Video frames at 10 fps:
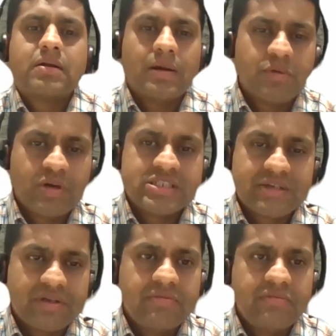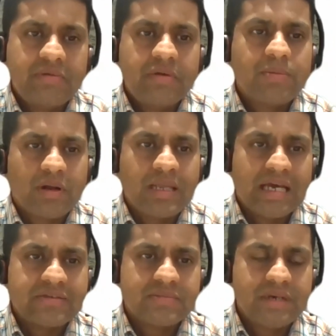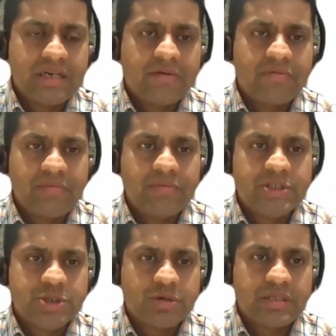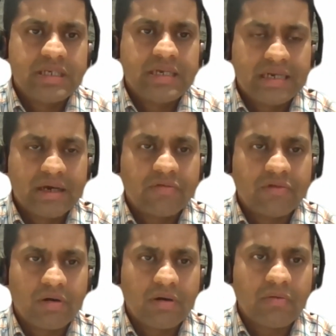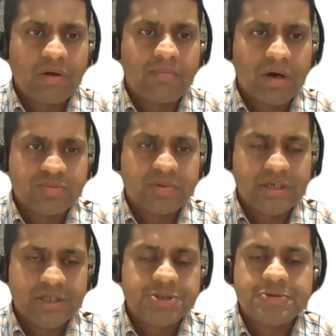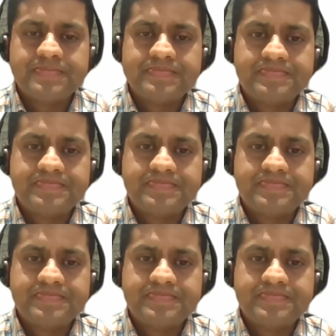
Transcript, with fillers: come to SFN, we will probably have some data when we show the data for our mouse brain tissue.